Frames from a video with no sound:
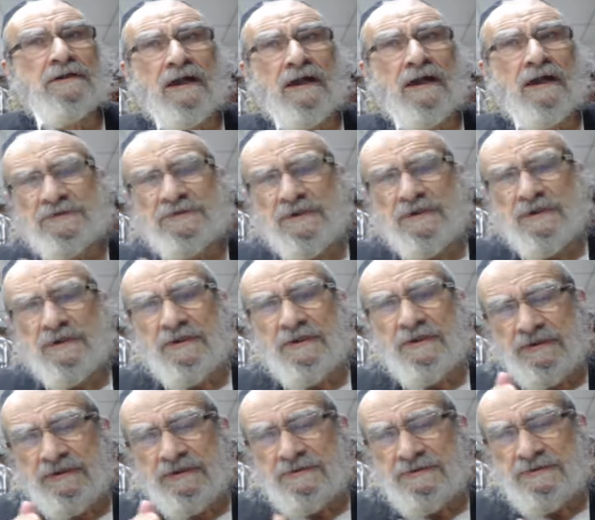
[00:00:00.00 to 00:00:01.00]
A mitzvah,
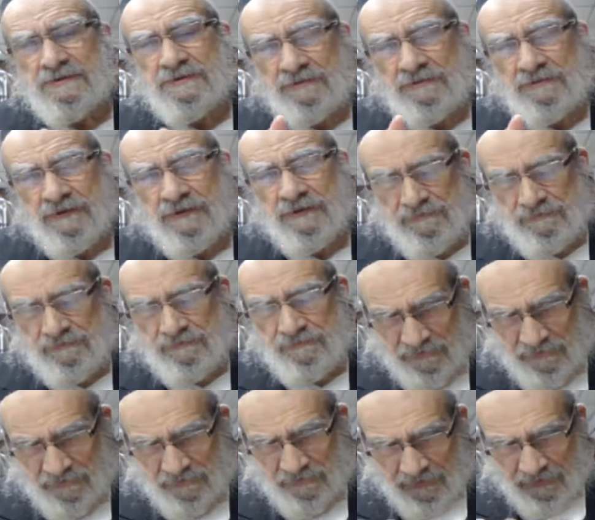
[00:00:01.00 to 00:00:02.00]
there's, there's
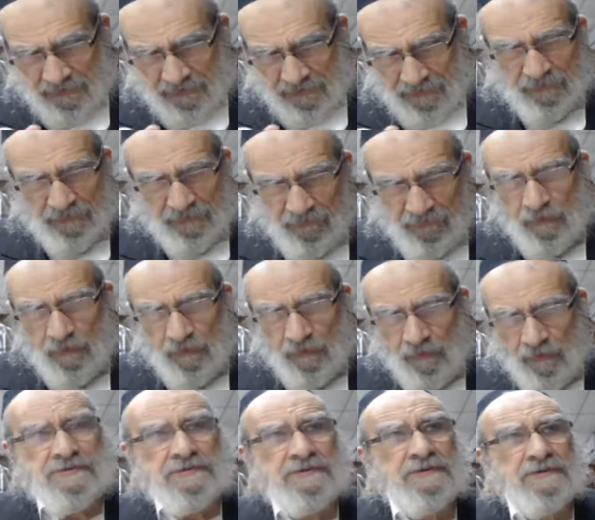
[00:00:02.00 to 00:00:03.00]
different
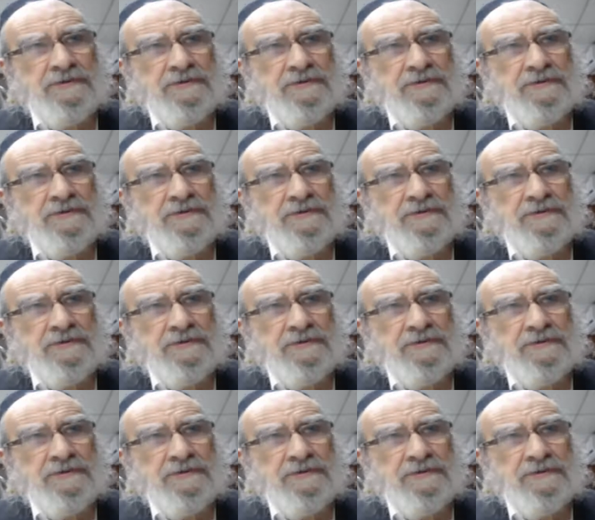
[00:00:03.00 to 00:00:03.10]
forces.